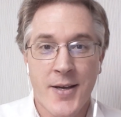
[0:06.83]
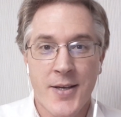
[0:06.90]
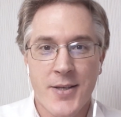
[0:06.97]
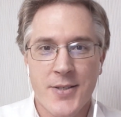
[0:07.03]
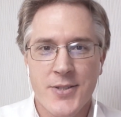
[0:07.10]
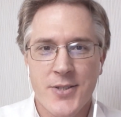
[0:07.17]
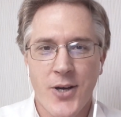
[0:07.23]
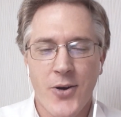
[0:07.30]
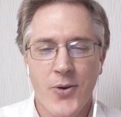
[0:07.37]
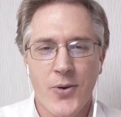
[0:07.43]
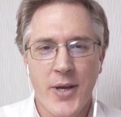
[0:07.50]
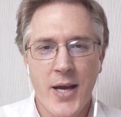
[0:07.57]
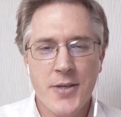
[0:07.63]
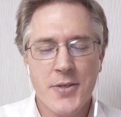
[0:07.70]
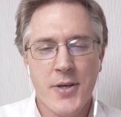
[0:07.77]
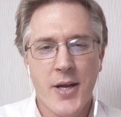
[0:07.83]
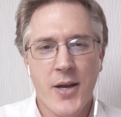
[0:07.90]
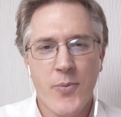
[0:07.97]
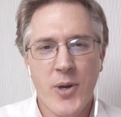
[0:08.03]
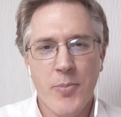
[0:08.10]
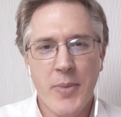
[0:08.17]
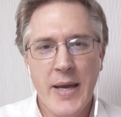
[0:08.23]
So, yesterday
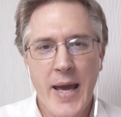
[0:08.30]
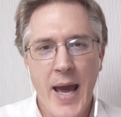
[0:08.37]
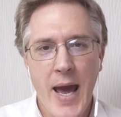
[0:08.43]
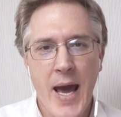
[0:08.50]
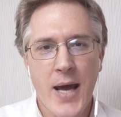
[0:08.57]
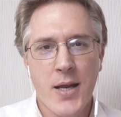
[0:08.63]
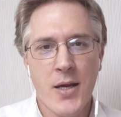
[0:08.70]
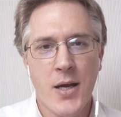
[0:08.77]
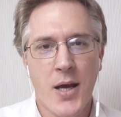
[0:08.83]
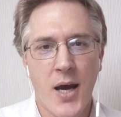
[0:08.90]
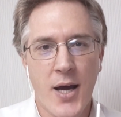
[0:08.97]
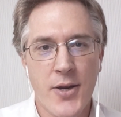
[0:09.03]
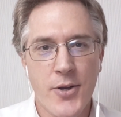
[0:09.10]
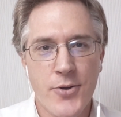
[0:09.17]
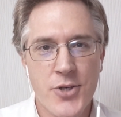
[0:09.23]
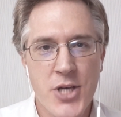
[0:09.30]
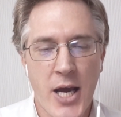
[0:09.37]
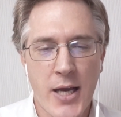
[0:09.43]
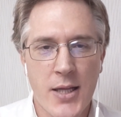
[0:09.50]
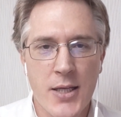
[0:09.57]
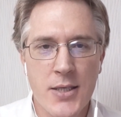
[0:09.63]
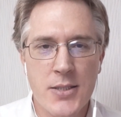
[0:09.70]
we began a new
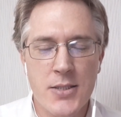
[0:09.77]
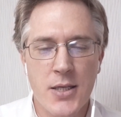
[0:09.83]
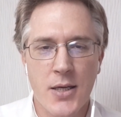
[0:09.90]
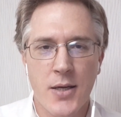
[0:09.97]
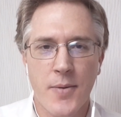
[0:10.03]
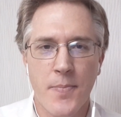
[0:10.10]
checklist.